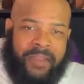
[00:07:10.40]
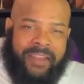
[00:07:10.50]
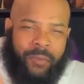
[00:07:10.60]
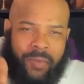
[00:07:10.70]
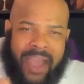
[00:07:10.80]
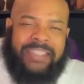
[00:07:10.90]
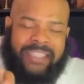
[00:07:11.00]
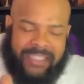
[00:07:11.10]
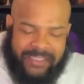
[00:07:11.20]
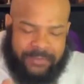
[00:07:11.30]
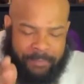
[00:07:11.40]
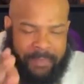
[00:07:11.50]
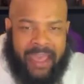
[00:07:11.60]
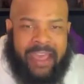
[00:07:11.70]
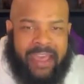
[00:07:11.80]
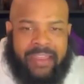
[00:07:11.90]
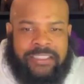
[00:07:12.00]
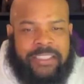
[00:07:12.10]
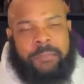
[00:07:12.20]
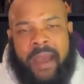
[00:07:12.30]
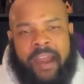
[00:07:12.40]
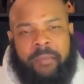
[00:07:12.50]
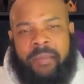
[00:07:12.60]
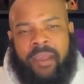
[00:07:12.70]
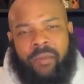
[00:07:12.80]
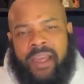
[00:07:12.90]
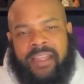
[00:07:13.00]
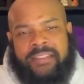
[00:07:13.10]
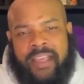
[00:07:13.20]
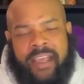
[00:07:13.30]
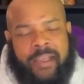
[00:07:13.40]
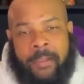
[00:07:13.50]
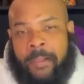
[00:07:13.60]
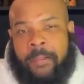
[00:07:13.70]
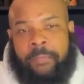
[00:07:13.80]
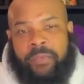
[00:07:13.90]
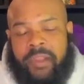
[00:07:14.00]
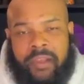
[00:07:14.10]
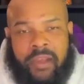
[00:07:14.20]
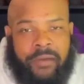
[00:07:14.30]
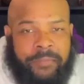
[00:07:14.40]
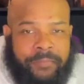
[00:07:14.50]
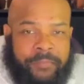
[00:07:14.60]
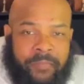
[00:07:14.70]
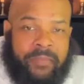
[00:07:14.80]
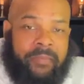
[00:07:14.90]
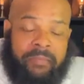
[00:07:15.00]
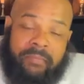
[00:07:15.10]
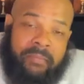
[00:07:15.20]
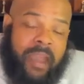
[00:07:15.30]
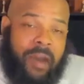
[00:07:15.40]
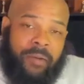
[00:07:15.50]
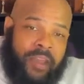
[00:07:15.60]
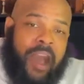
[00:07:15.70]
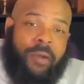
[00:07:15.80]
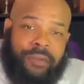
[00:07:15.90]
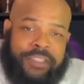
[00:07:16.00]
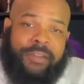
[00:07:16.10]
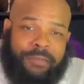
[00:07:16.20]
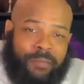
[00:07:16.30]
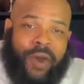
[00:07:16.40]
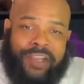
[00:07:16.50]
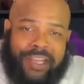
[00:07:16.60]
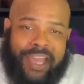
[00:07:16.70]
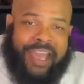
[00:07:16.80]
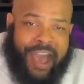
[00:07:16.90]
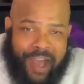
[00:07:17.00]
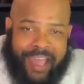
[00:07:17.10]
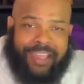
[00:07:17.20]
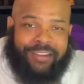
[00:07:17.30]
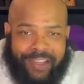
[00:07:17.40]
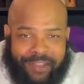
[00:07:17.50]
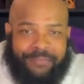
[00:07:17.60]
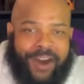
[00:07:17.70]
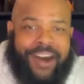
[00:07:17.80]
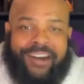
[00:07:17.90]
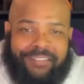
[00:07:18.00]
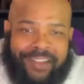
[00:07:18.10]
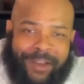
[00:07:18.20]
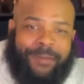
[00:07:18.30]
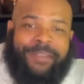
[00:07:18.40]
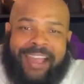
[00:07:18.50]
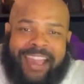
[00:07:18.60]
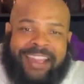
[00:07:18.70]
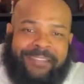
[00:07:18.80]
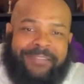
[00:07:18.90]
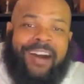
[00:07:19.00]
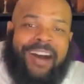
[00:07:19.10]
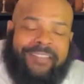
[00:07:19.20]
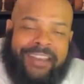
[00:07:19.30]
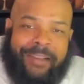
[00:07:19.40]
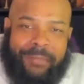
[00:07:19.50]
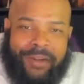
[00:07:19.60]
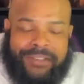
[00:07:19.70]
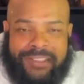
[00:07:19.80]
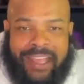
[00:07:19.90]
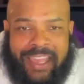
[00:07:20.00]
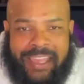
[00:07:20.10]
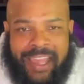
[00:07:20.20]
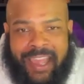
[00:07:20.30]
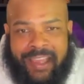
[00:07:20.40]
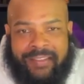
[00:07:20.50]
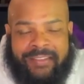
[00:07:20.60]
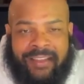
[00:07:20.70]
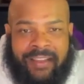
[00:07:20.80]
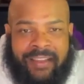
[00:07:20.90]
and to watch his path has inspired me in ways that, you know, y'all y'all will see one day how I can evolve, and hopefully I can evolve into a person like he has.